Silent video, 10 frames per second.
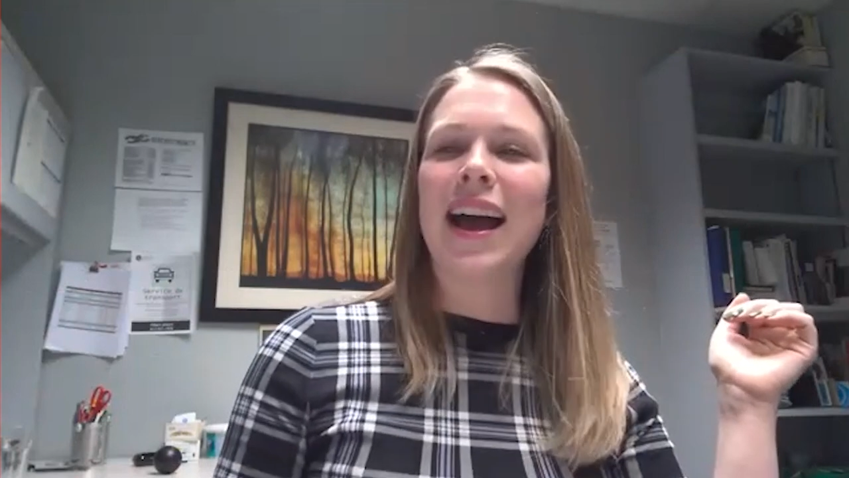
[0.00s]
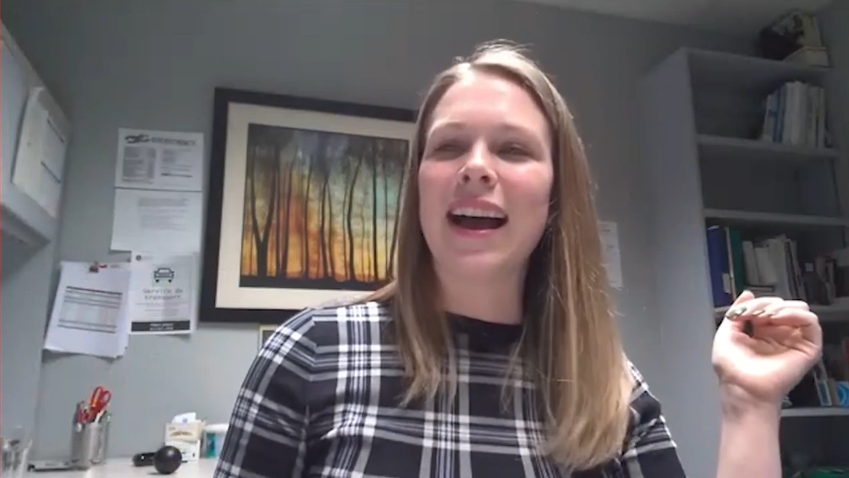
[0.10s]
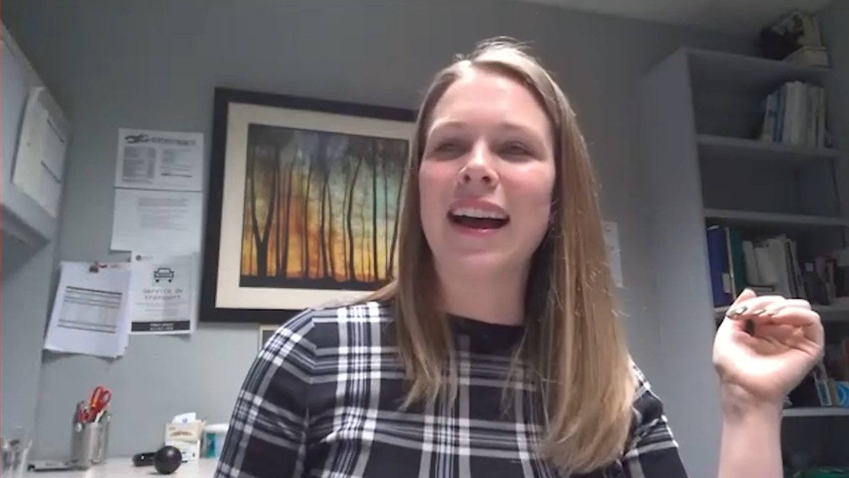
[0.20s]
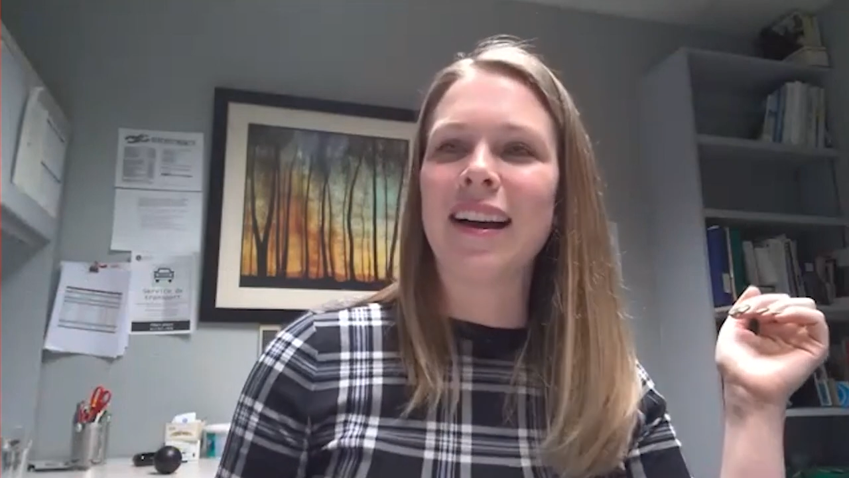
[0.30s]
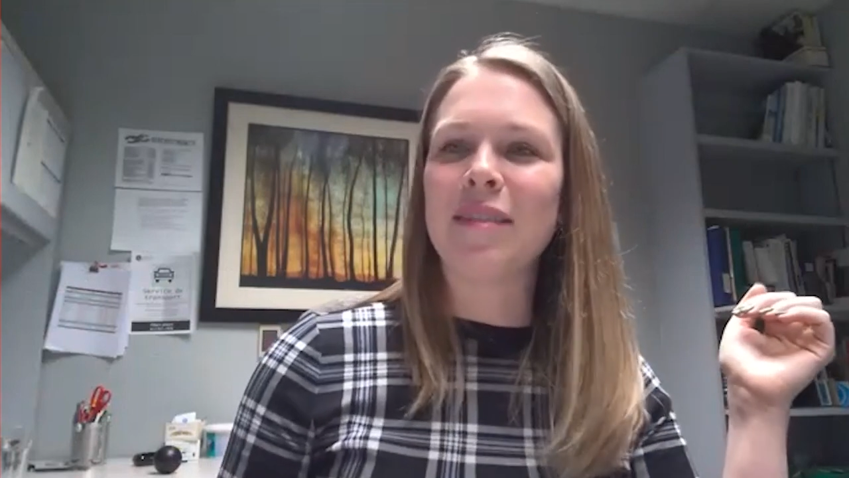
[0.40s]

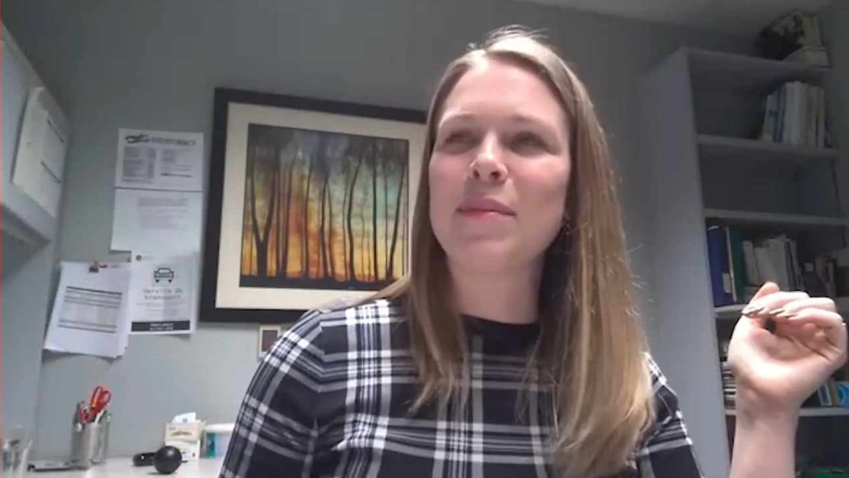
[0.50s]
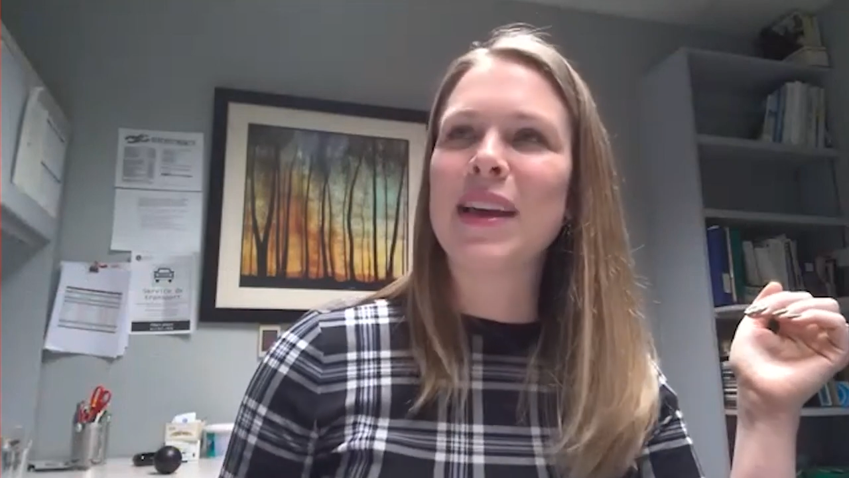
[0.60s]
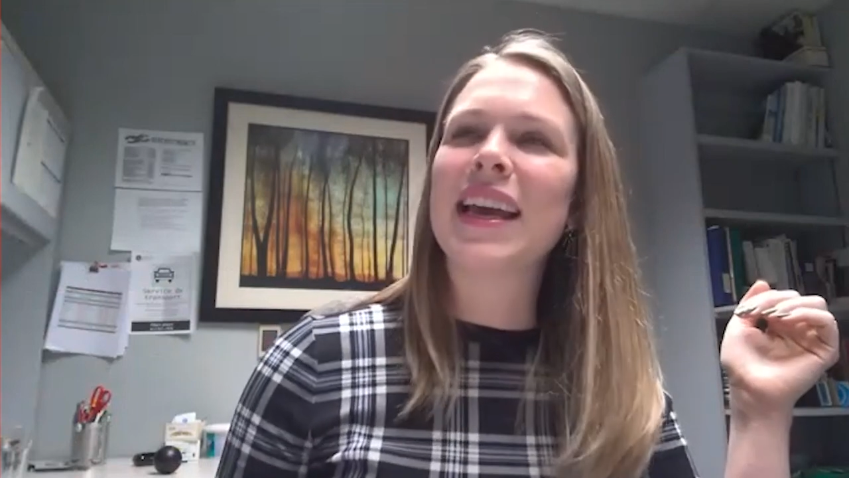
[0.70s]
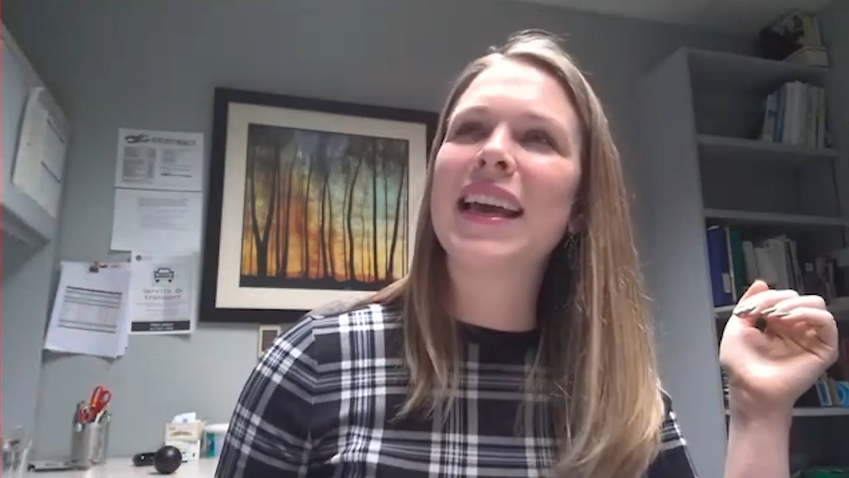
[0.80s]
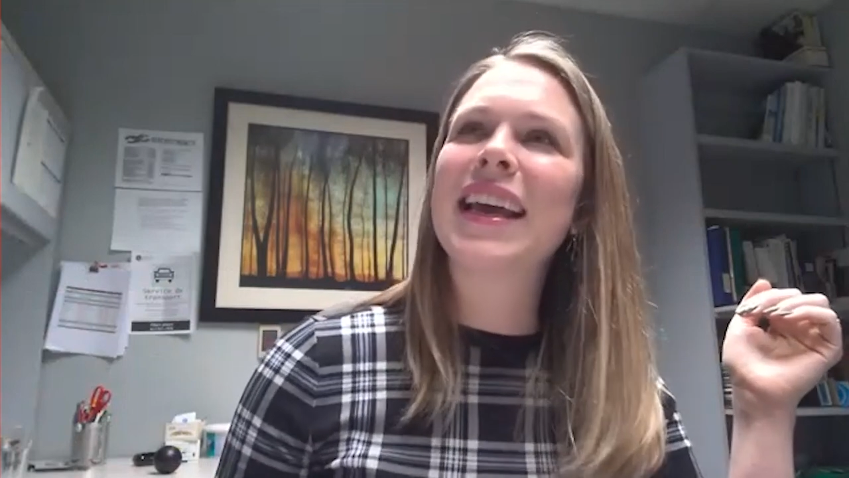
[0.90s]
Um,
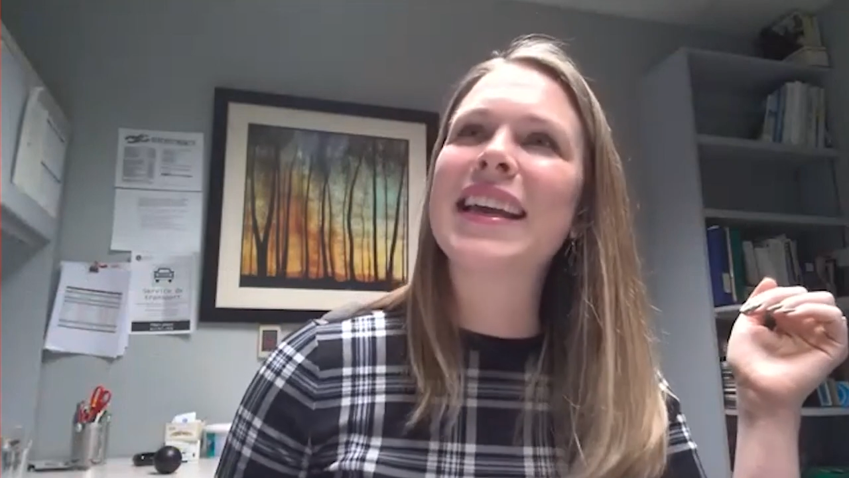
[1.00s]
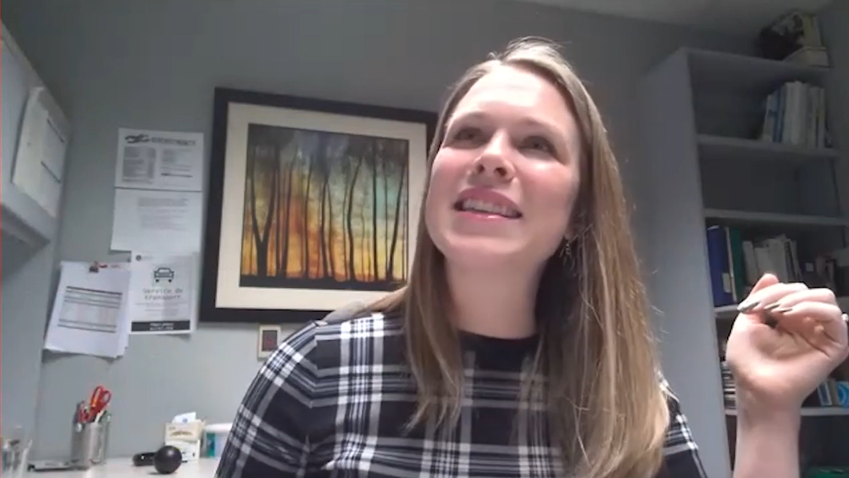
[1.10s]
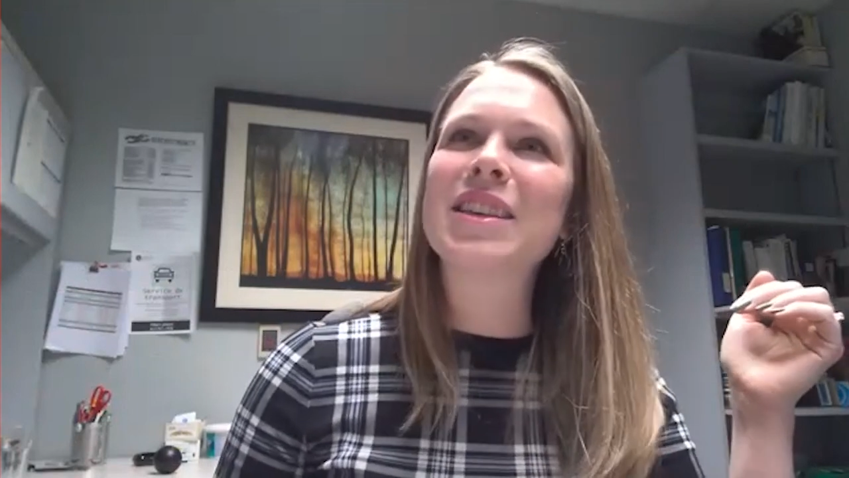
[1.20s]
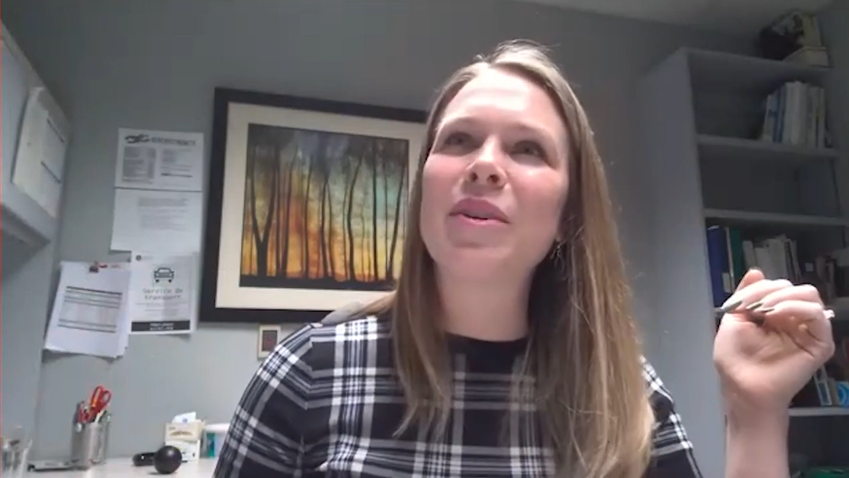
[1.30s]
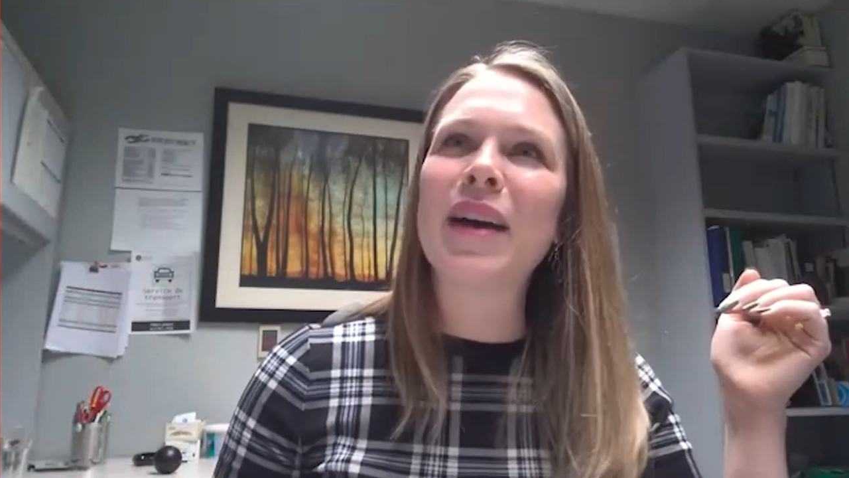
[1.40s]
and
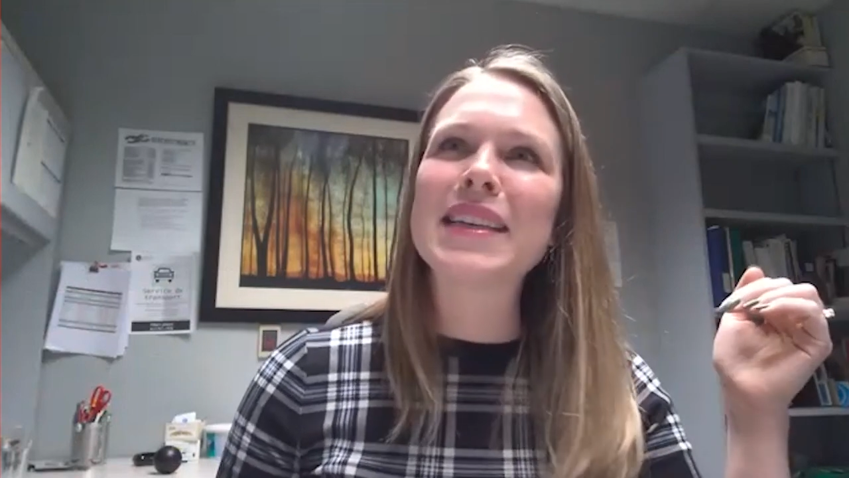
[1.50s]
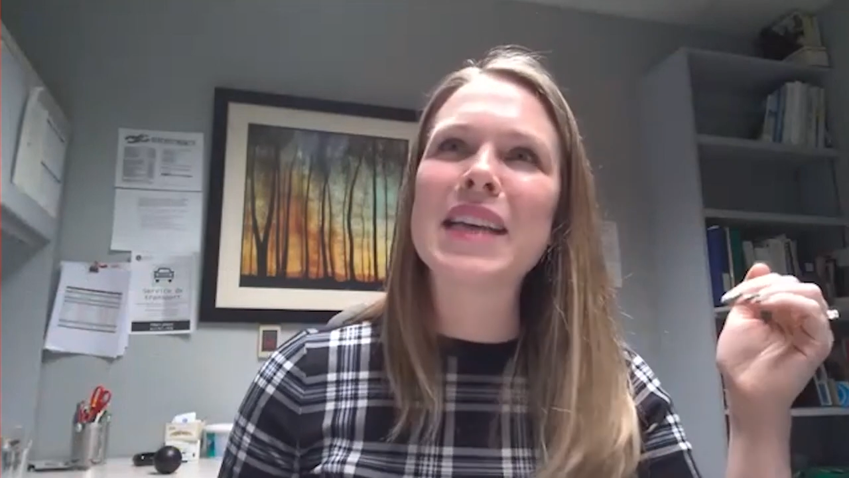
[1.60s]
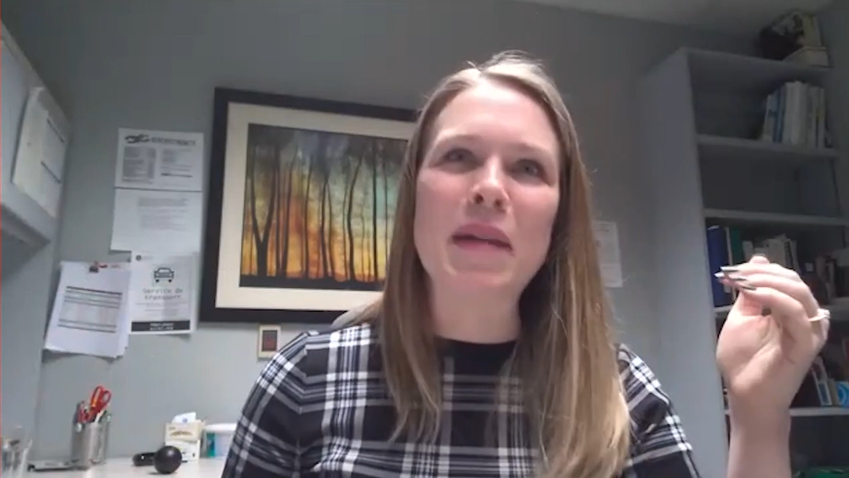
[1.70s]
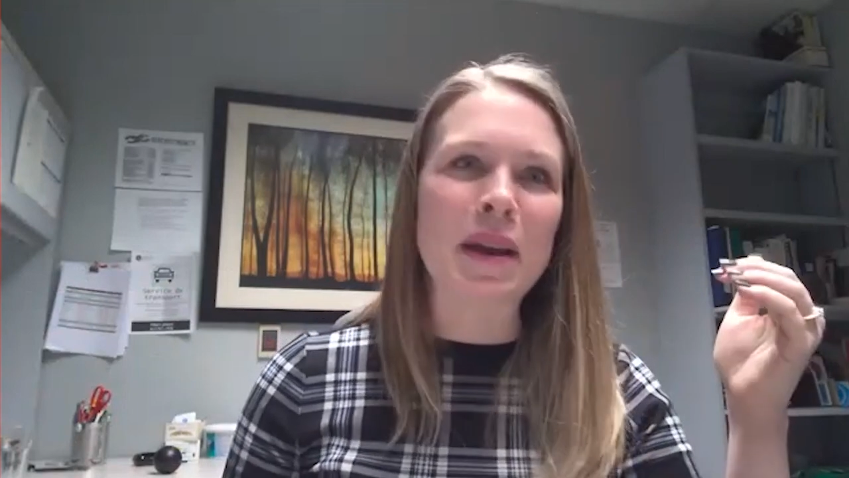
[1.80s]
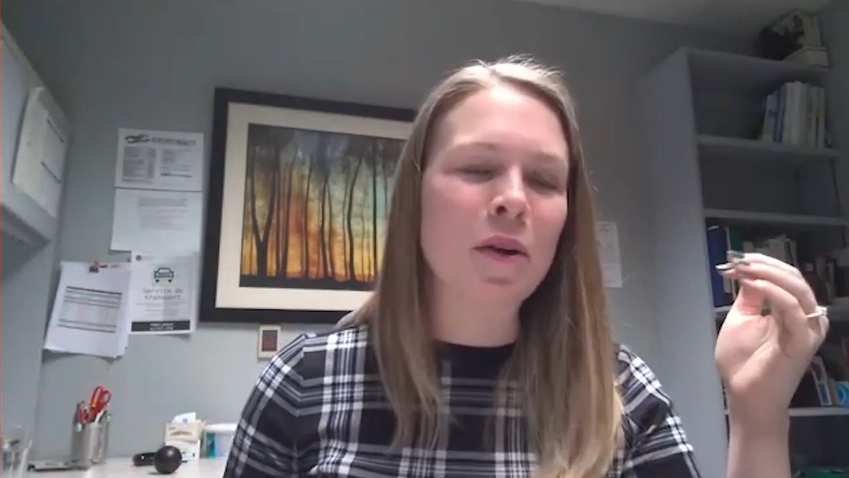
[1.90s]
so as
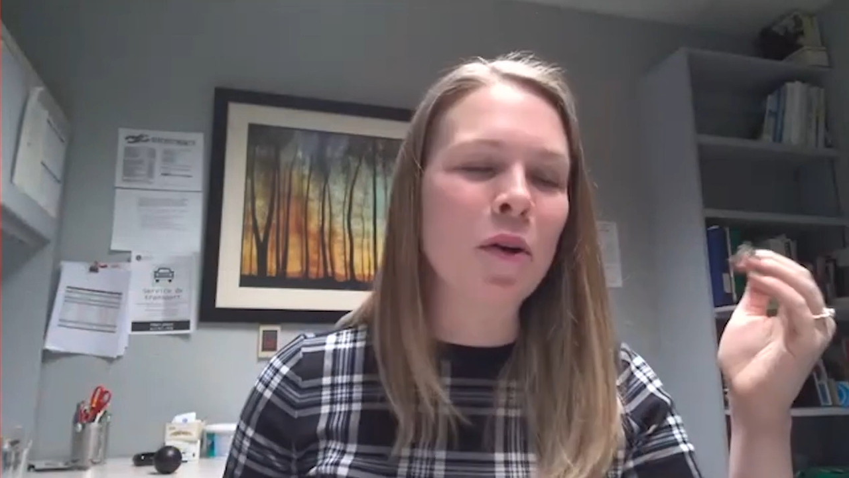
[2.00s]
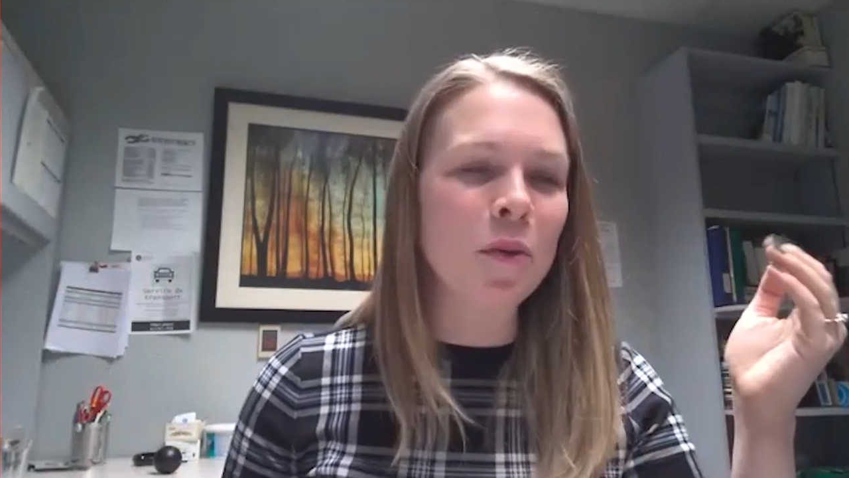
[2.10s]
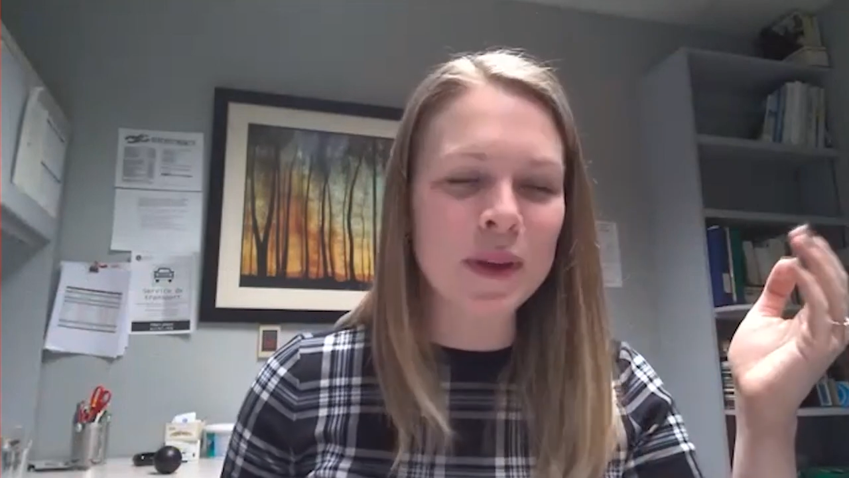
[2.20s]
I'm at home,